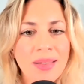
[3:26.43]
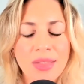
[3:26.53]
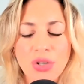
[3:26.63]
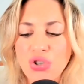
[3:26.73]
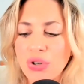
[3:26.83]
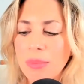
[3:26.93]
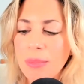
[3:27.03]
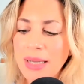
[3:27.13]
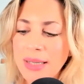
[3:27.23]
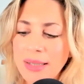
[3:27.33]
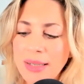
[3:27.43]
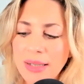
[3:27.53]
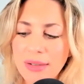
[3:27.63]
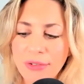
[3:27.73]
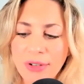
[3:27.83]
the German
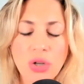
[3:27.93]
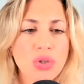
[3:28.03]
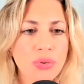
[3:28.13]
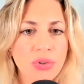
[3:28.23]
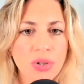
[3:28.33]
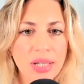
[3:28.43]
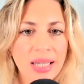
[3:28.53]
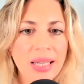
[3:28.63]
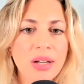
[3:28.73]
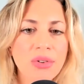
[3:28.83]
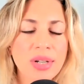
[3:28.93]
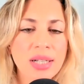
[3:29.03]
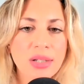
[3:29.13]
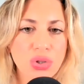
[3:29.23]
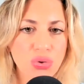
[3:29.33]
philosopher
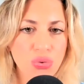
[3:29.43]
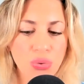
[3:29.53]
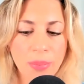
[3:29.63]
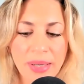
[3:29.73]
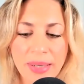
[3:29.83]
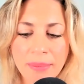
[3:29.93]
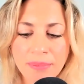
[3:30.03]
Ingrid Strobe,